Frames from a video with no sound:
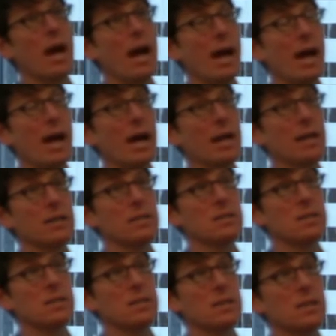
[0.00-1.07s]
And
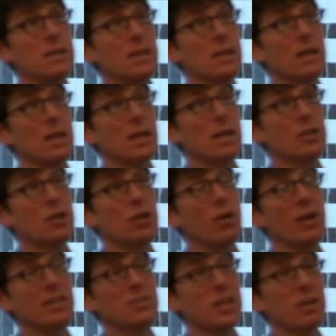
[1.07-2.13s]
you know,
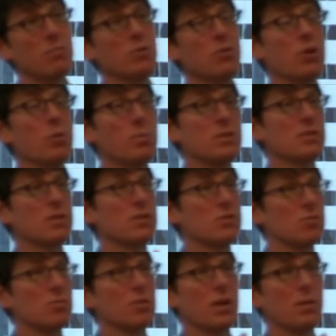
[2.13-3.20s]
in general, nobody's going to
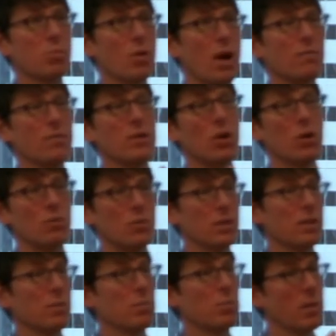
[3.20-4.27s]
sue a nonprofit over
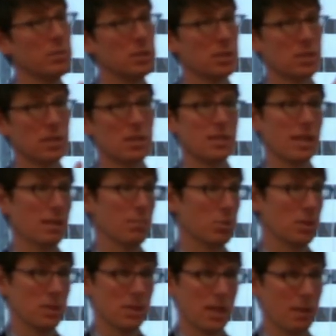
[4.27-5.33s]
it. They're probably just going to send,
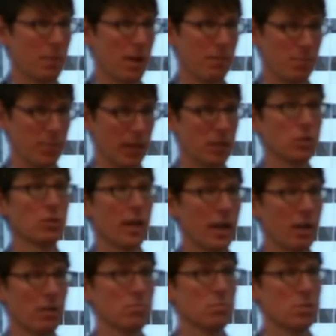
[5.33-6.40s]
please take my picture
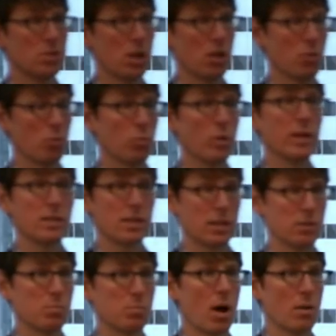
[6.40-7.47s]
down. So the risk
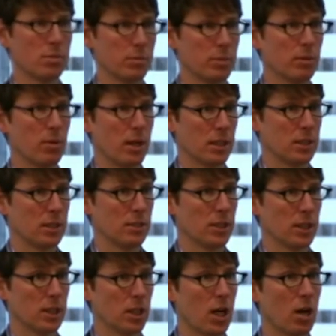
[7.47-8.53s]
is probably
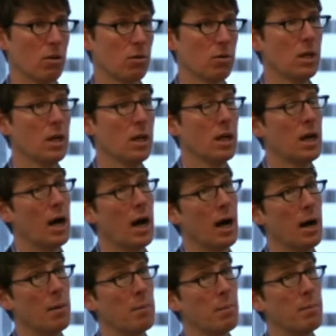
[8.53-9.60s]
relatively low.
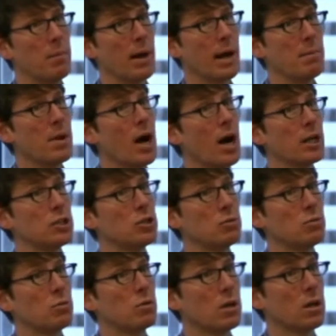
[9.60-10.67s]
Um, but I'm not
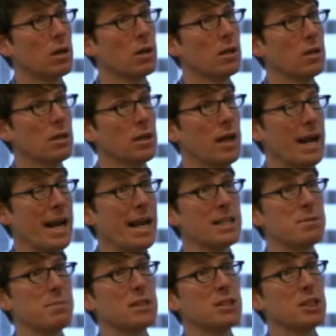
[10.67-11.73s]
sure, and, and
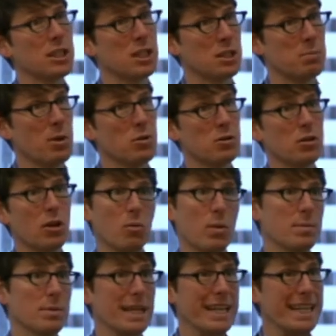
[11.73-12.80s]
especially because it's posted on a
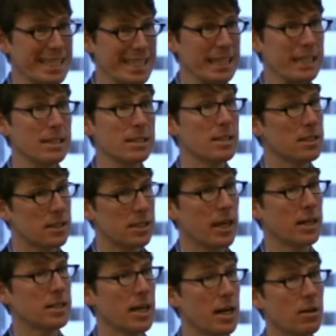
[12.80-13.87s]
website, it's easy to
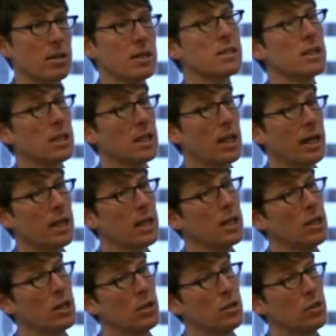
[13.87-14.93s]
take down. It isn't like
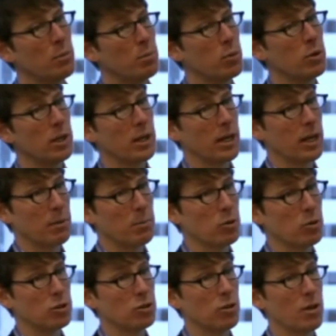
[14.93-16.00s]
putting it in a
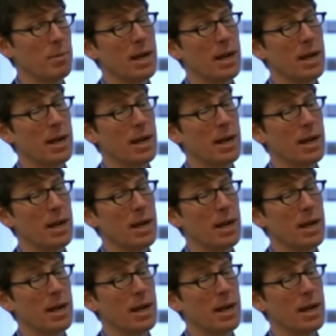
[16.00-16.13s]
brochure.